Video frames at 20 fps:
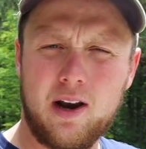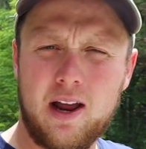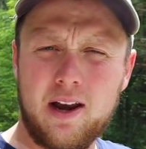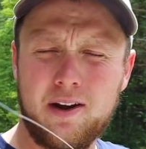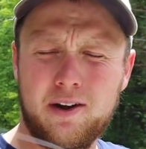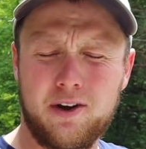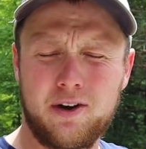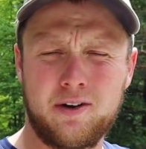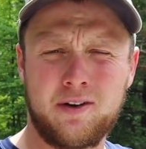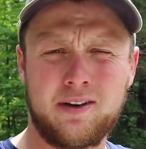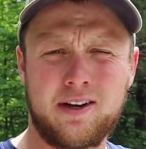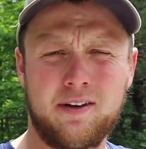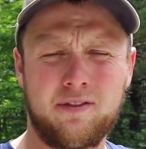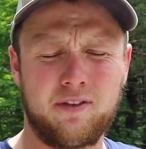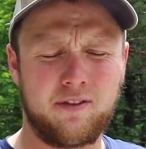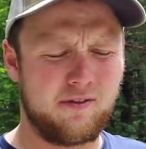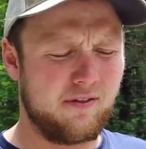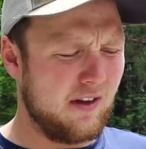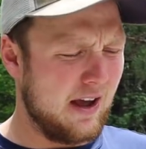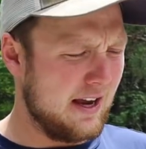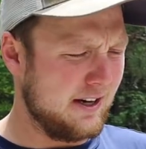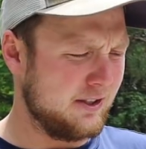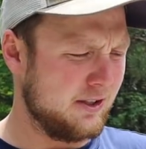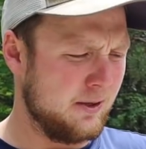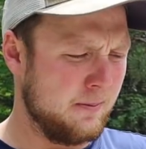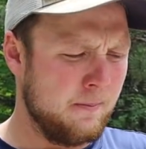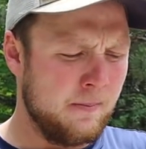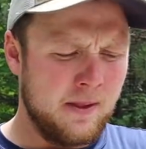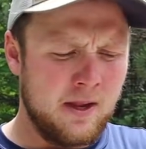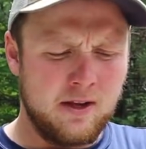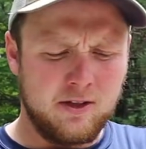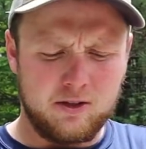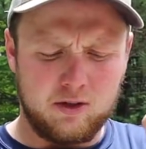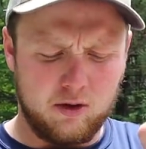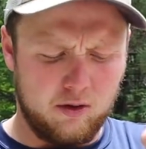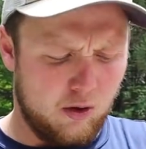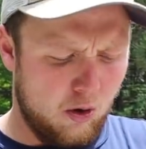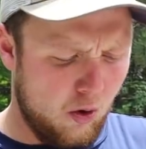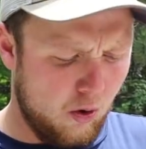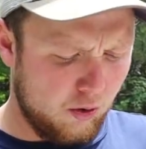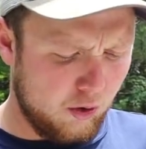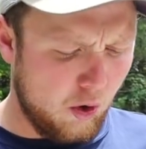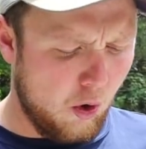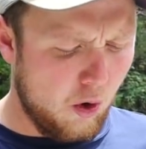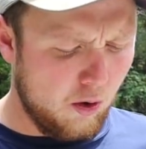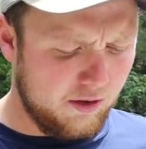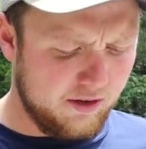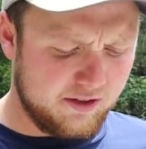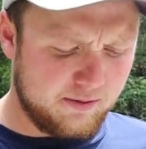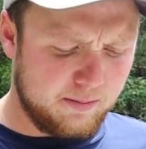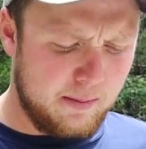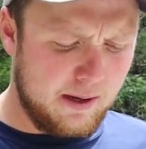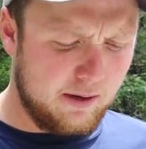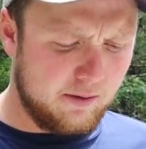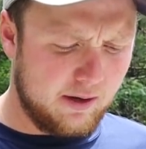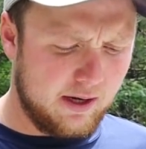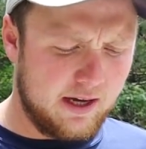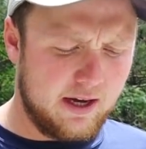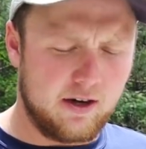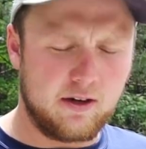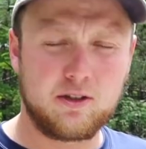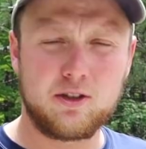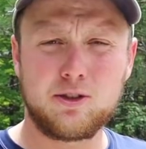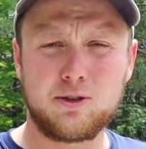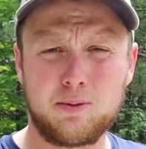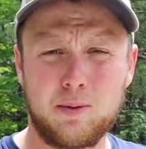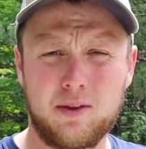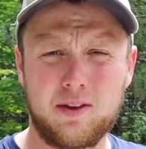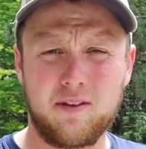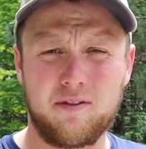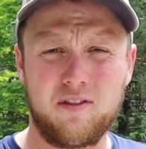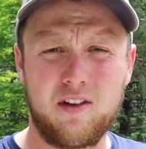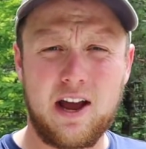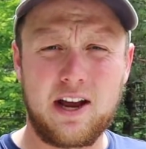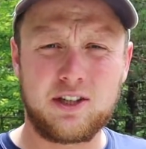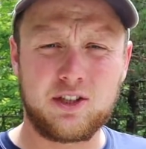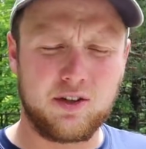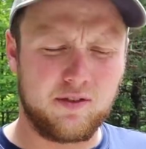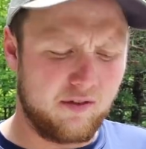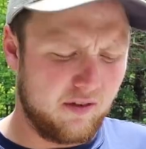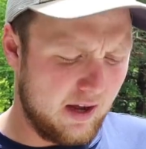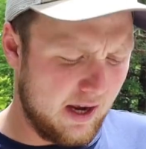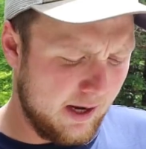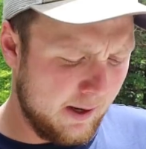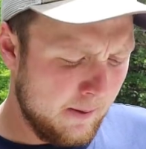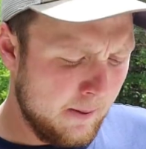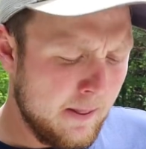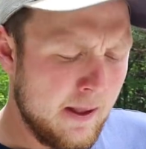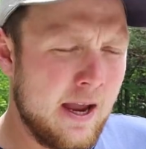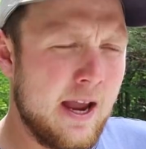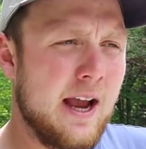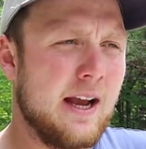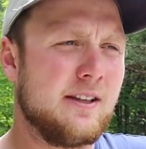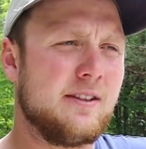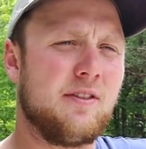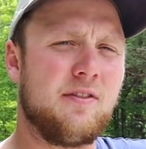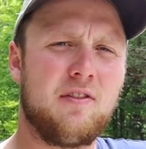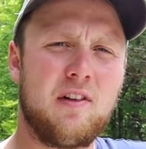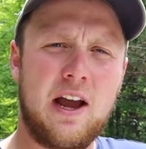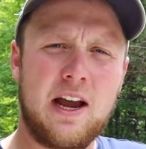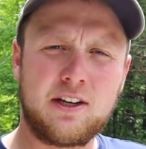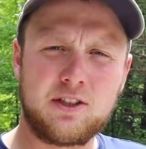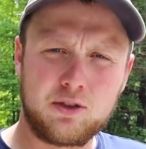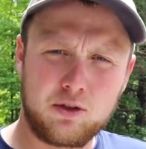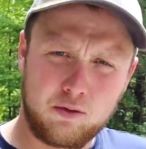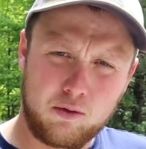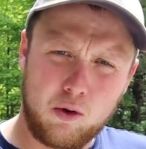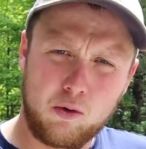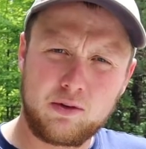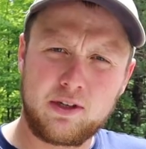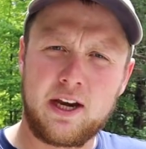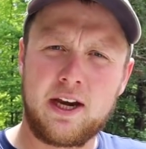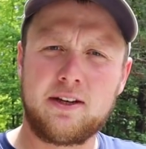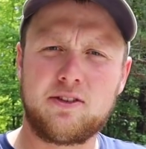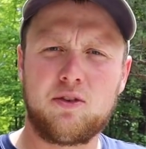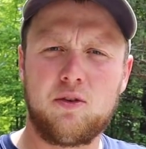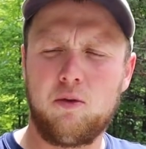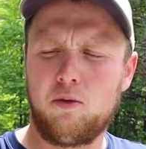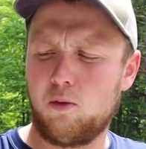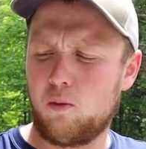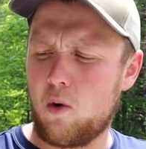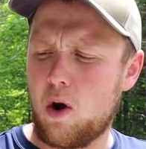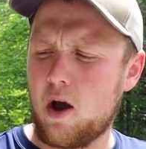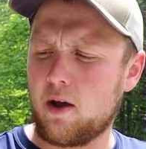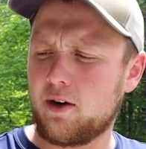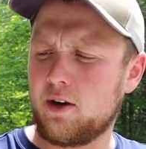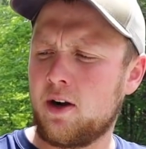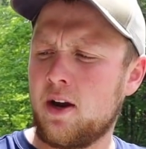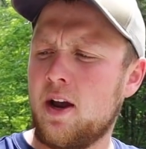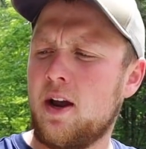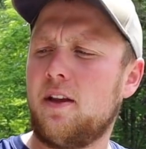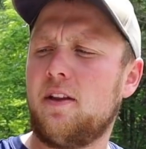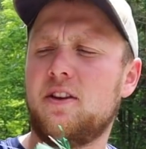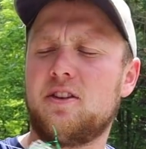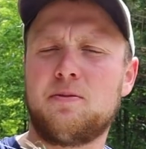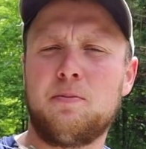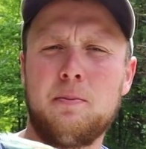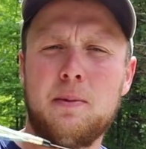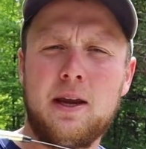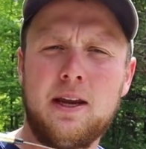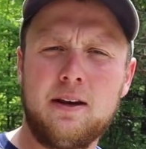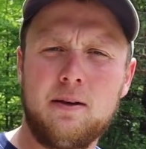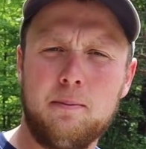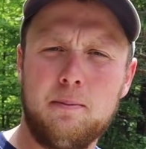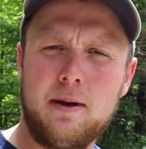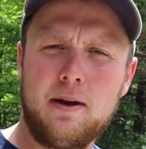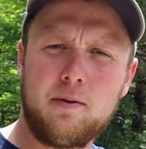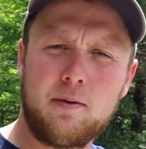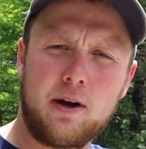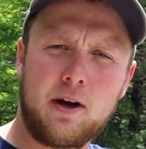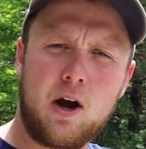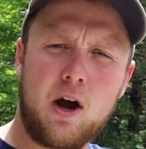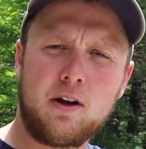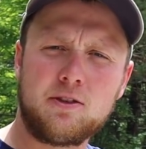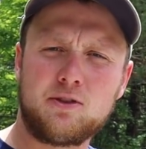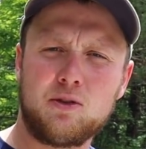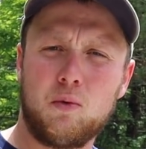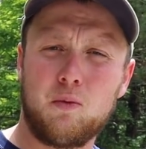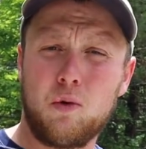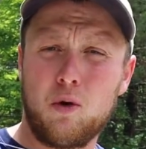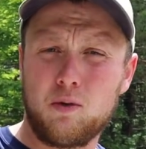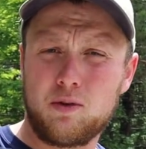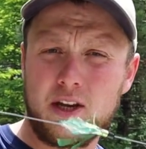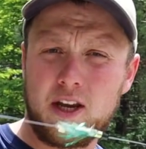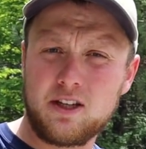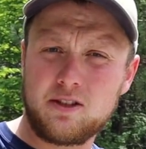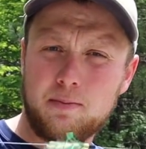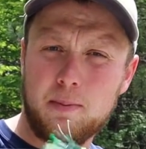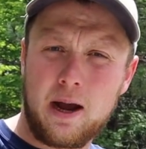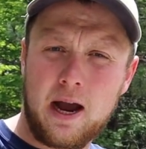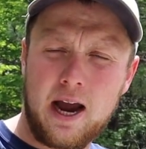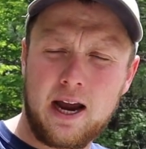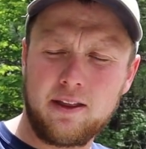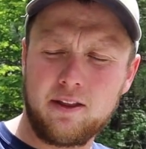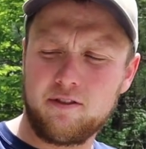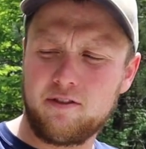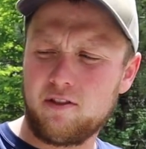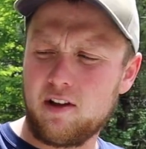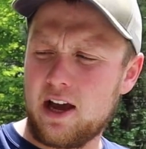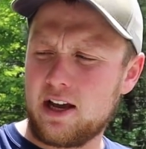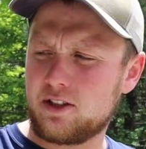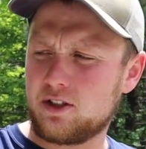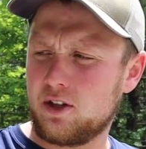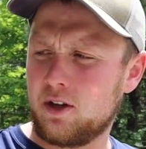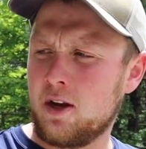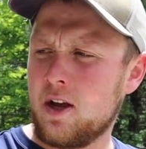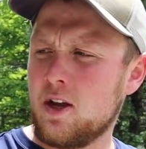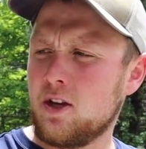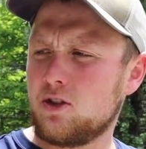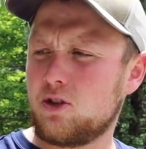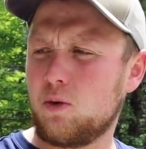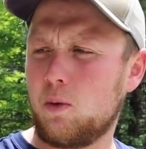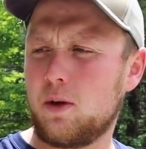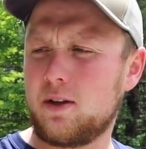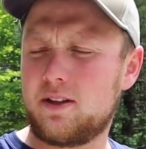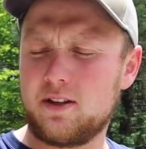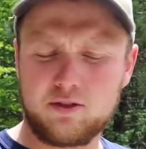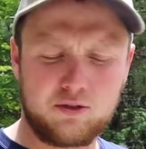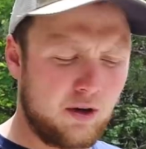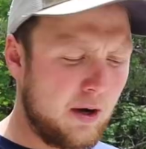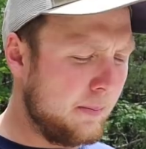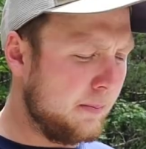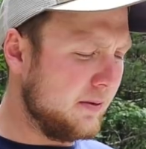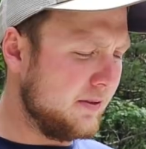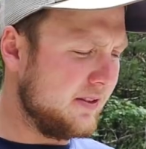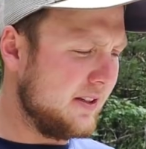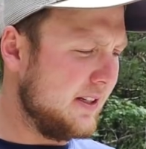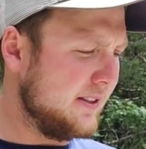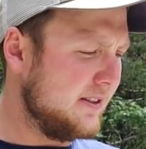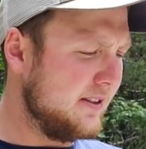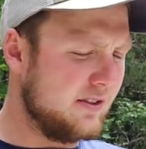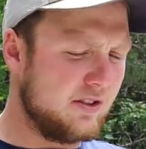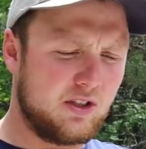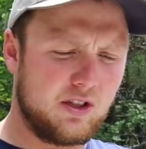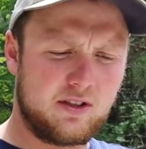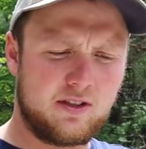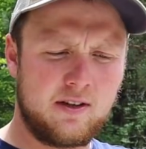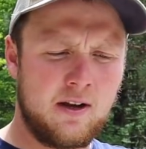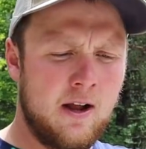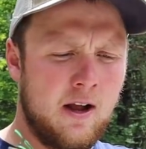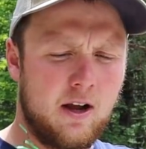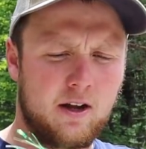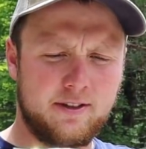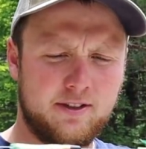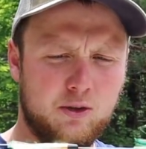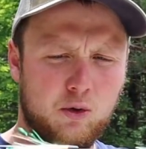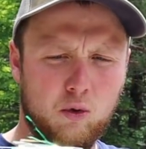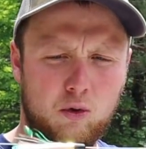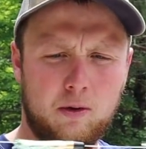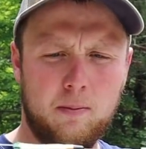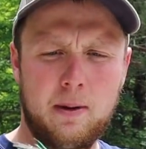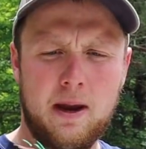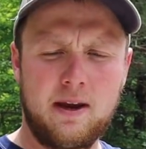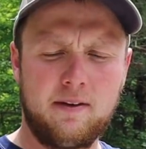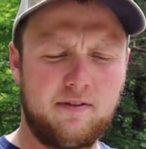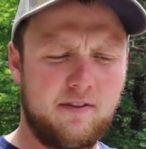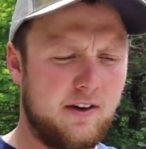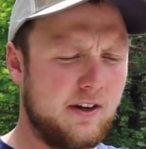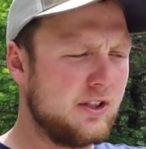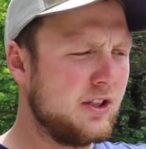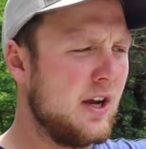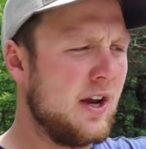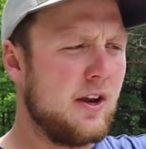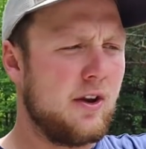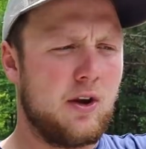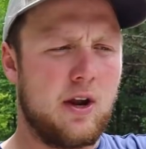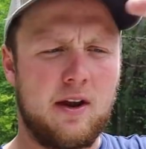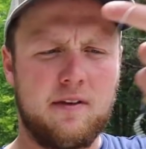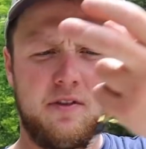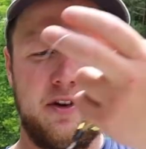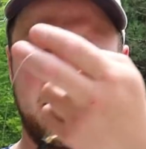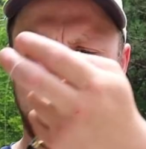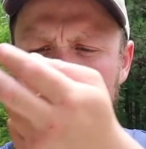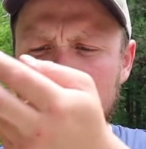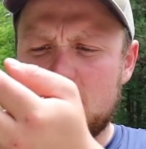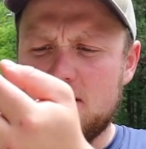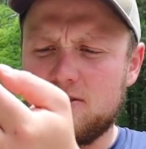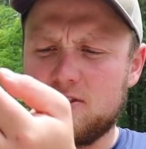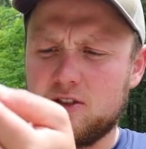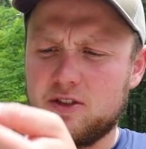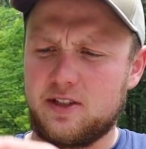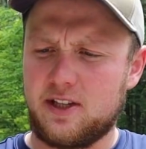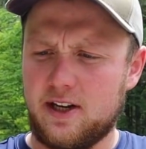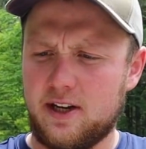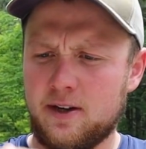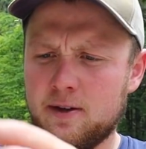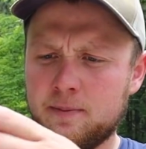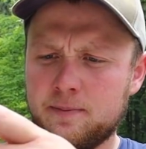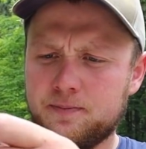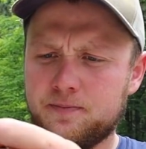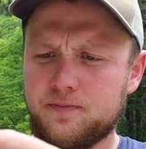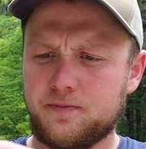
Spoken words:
it on your different flasher. So the whole goal of this meat rig here, just with the flasher fly, as the flasher rotates through the water, this meat rig also rotates behind the flasher. So what this represents is just a school of bait fish. You have your teasers here.